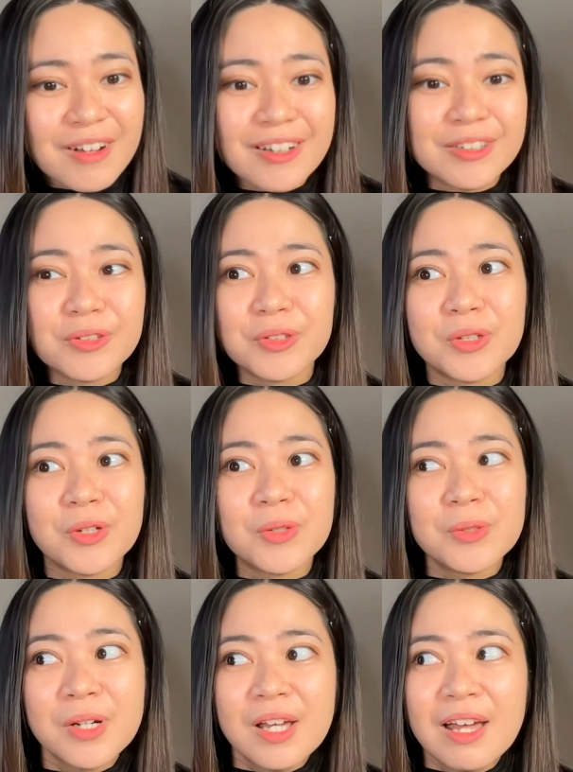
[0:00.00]
I don't
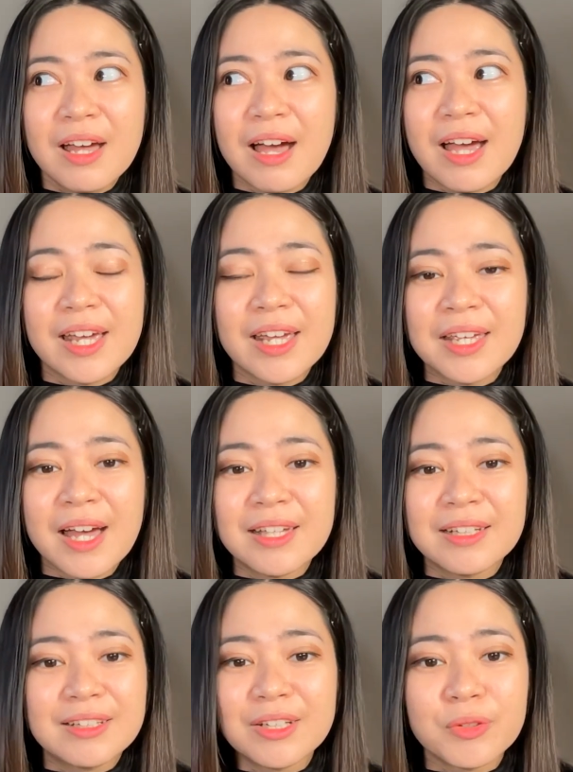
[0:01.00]
know. I
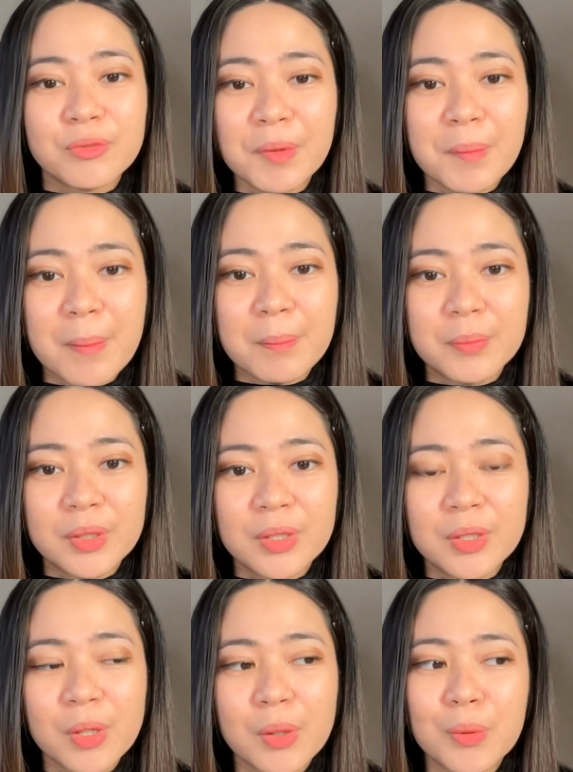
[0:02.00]
didn't
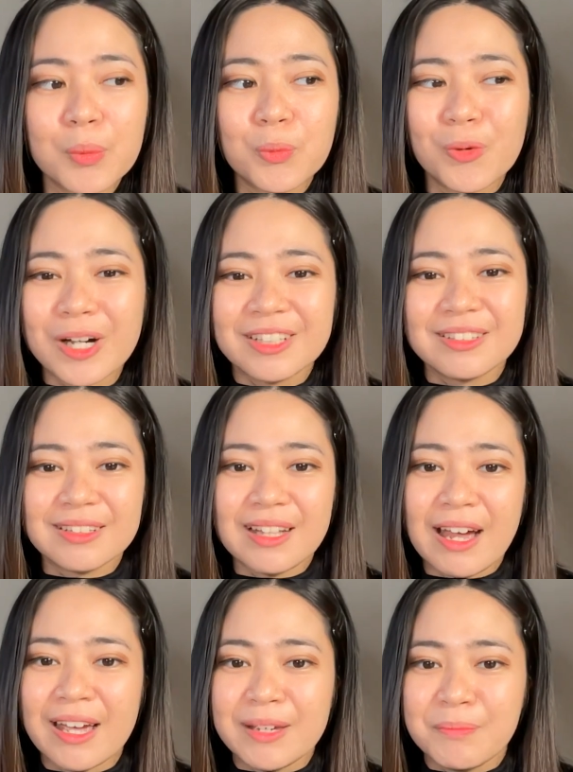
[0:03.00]
remember what
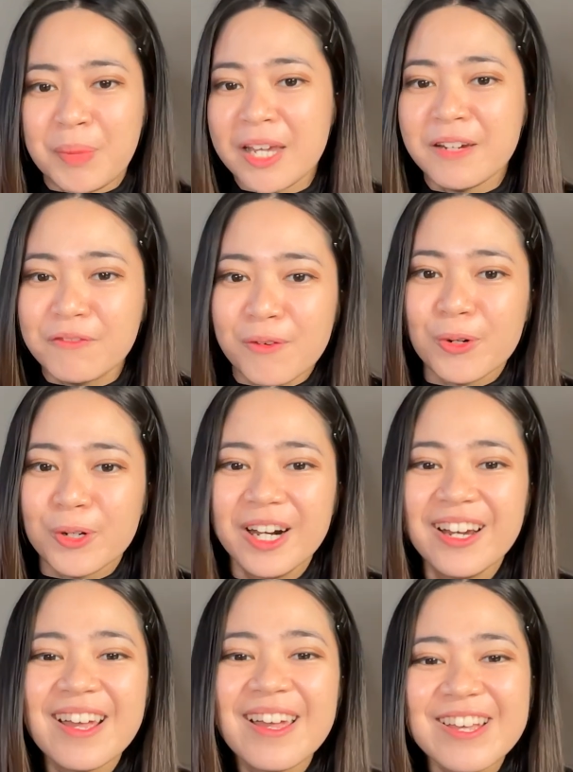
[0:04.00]
I paid for.
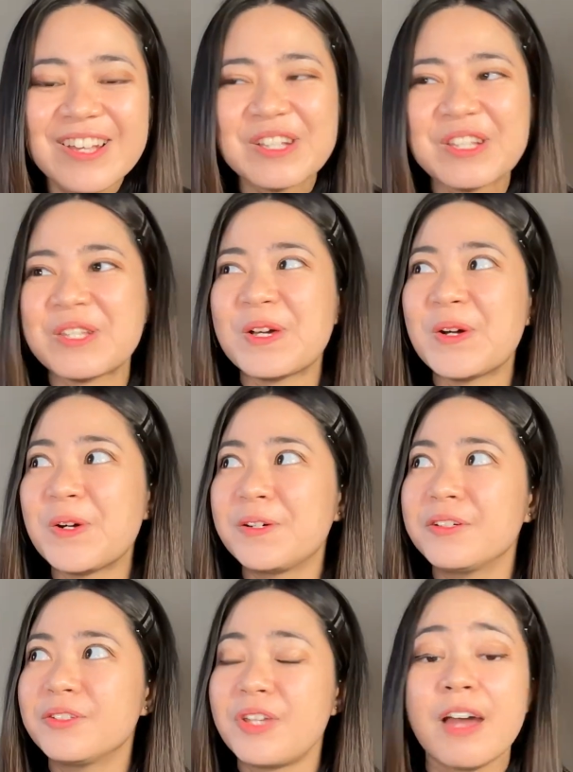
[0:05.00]

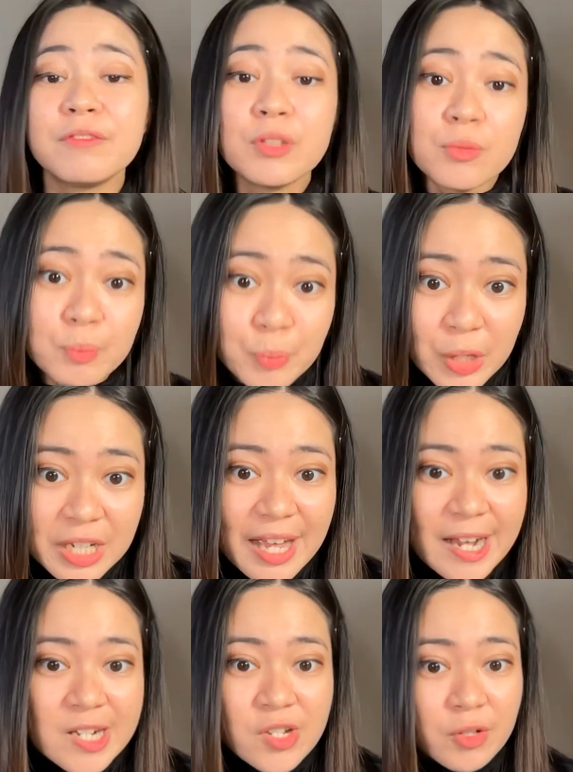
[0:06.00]
So you have to bring
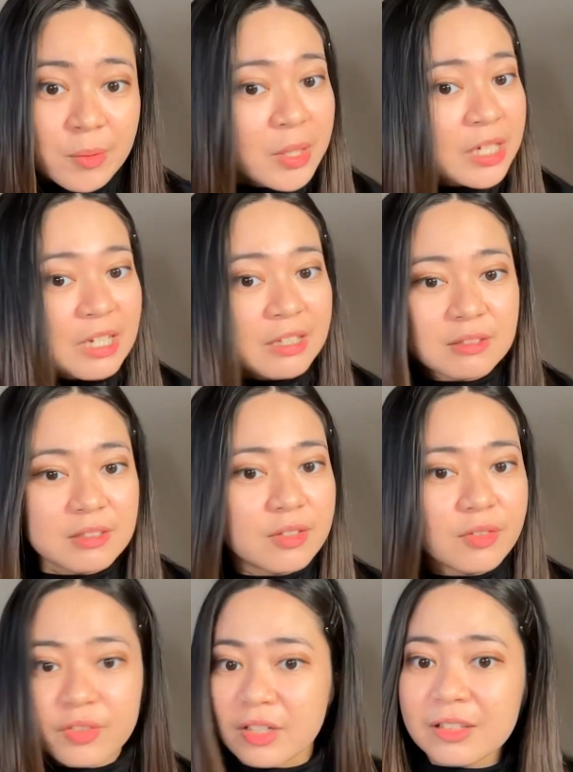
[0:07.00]
extra money, at
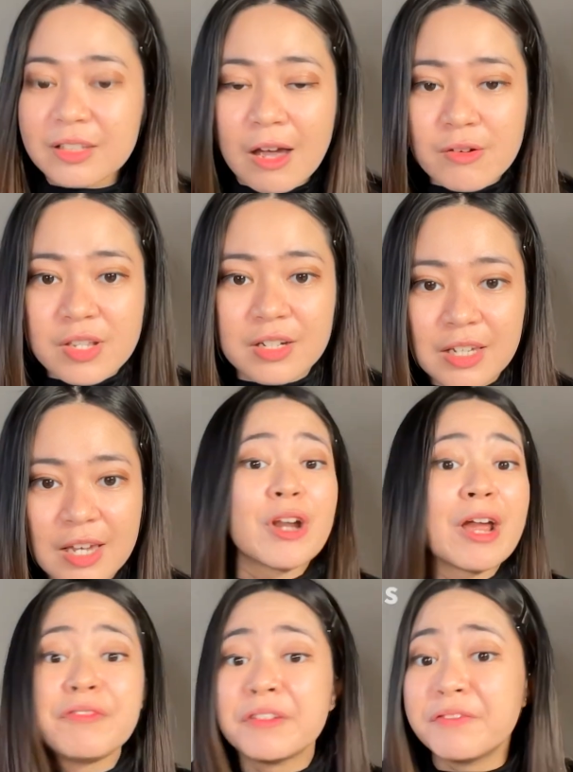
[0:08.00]
least 3,000 yen.
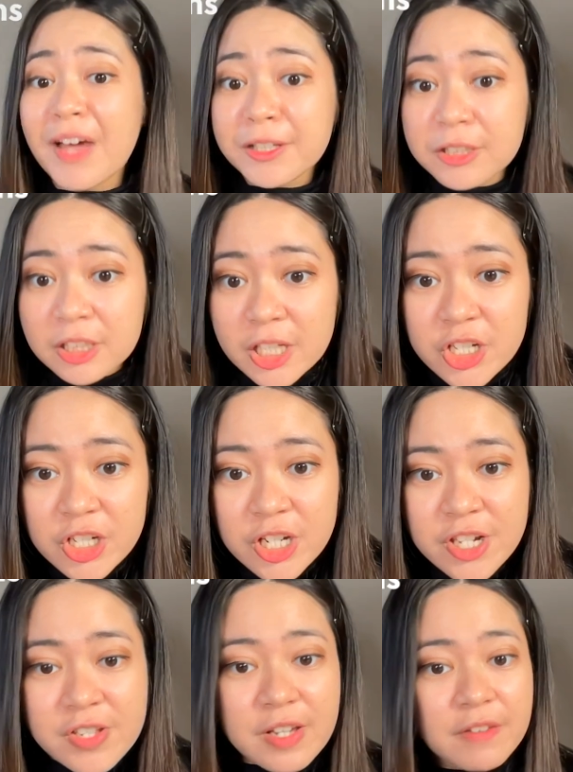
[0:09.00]
Traffic
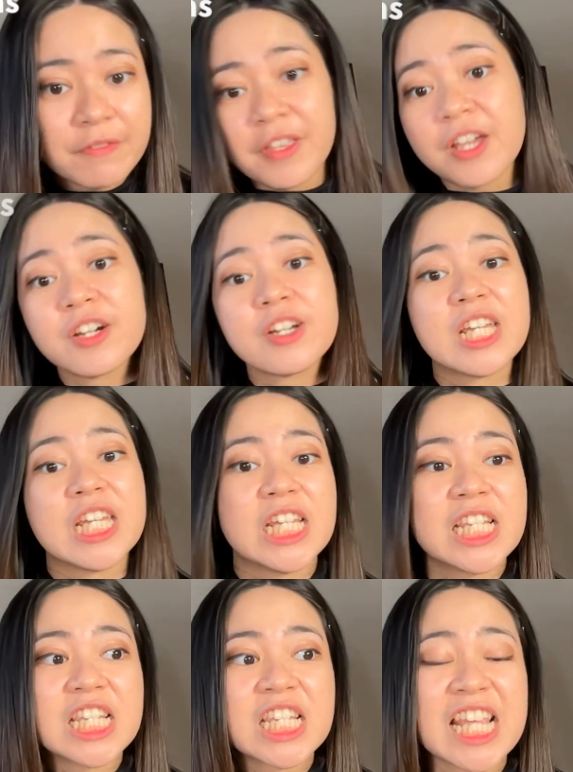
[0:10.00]
violations, if there
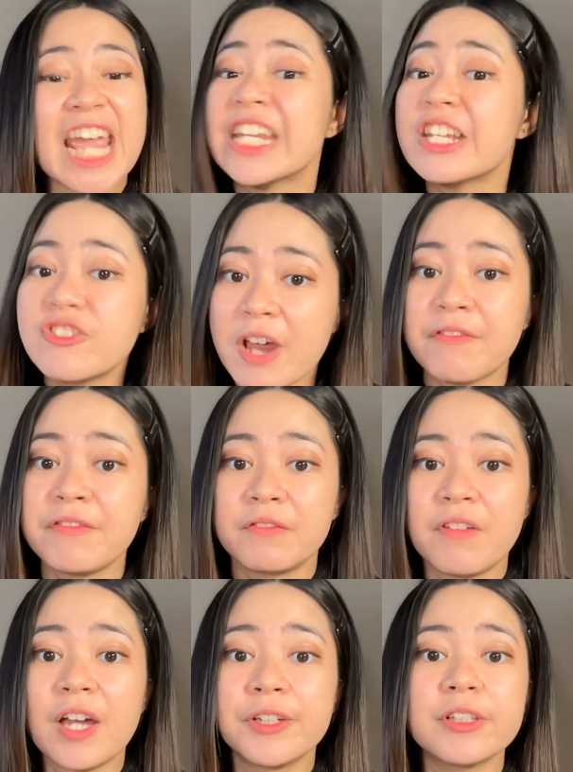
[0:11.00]
is any traffic
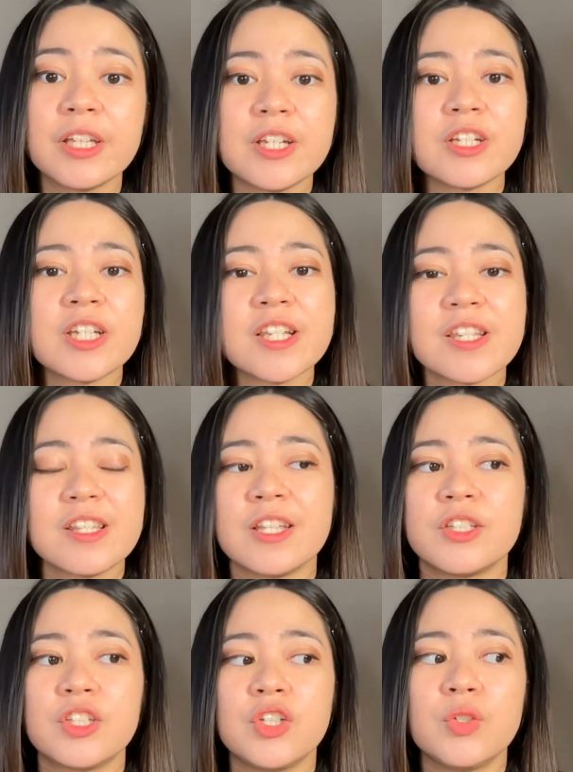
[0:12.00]
violations
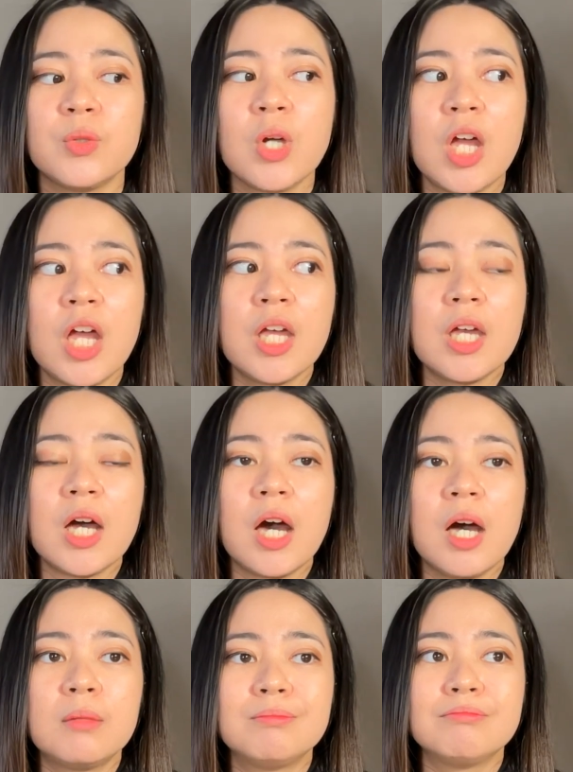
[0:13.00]
that you
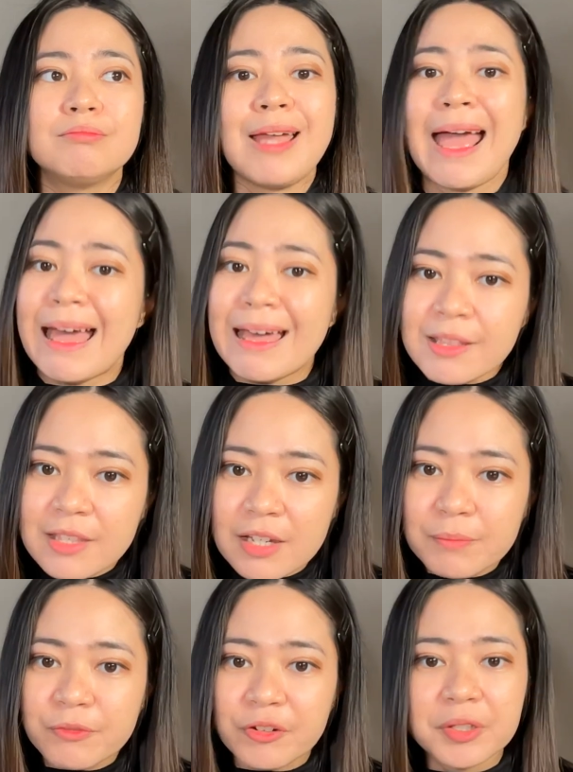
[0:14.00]
had
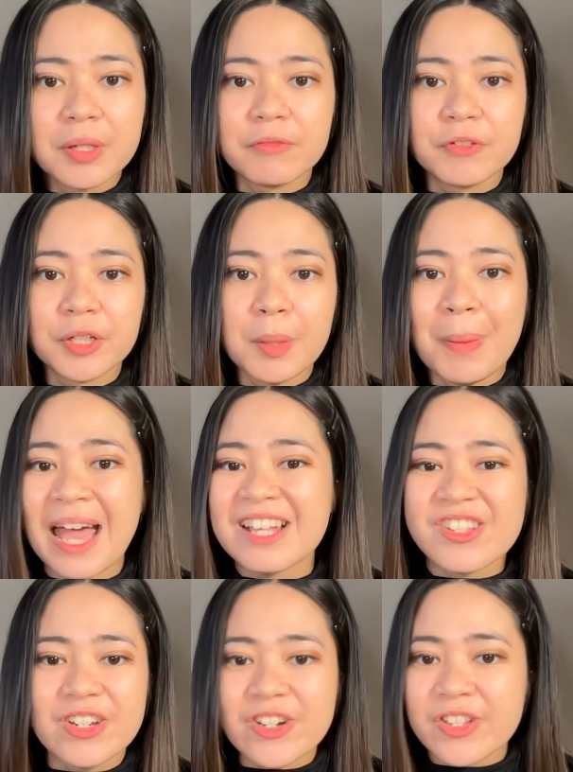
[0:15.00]
for the
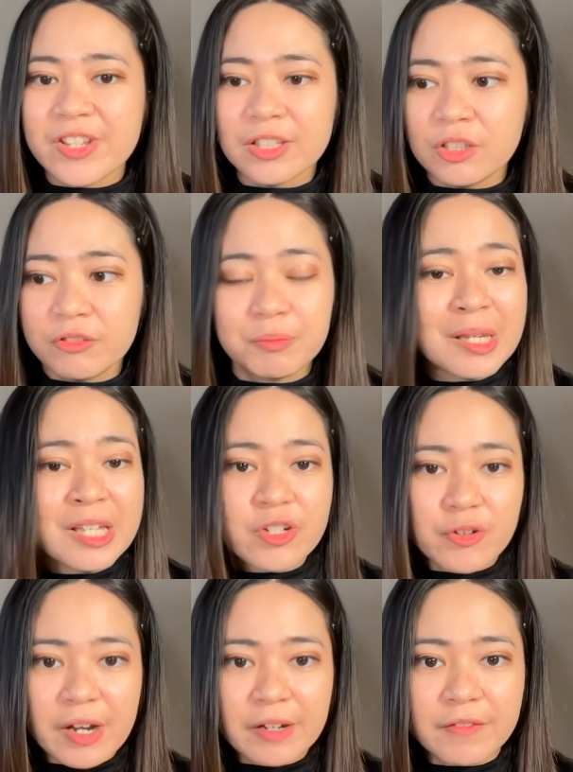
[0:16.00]
past years that you've been
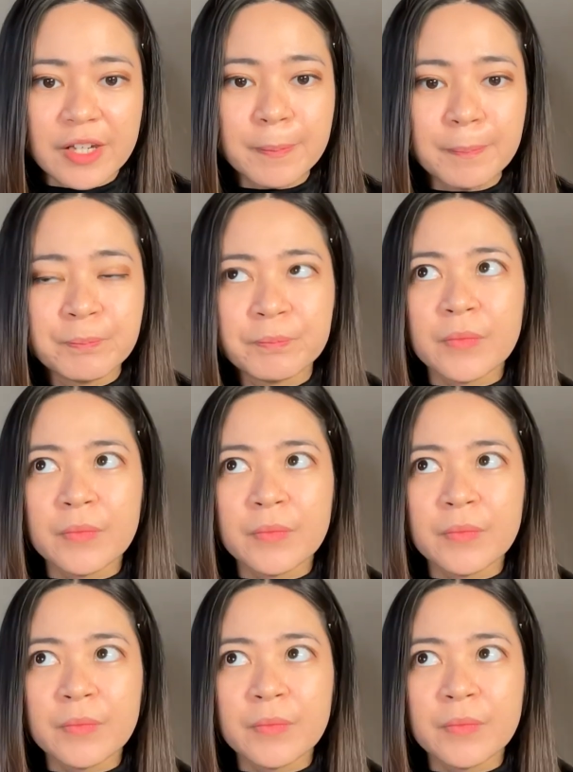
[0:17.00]
driving.